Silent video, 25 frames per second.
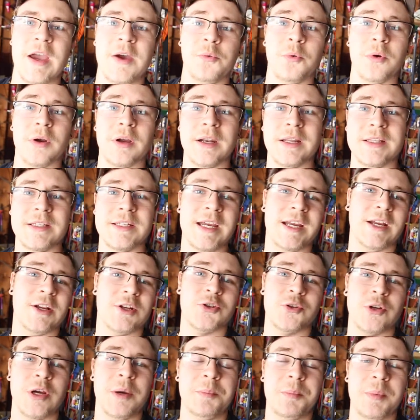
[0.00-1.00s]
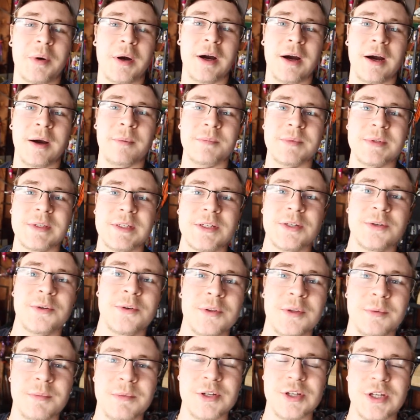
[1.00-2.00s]
and we're going to take a trip up
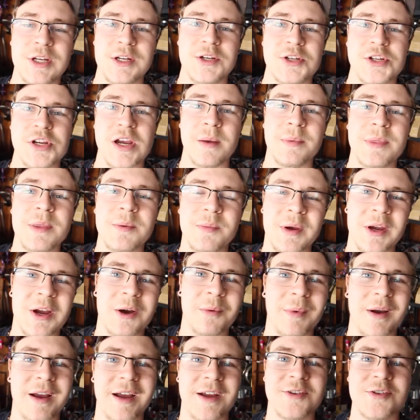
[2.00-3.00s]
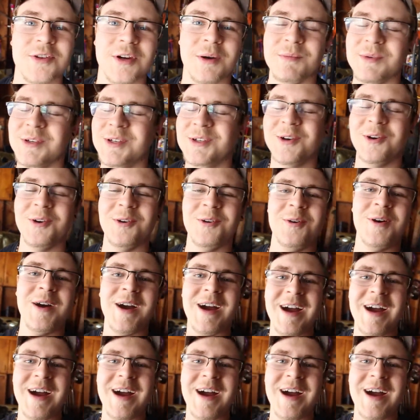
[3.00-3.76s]
to the machine shop to pick up my engine. I'm so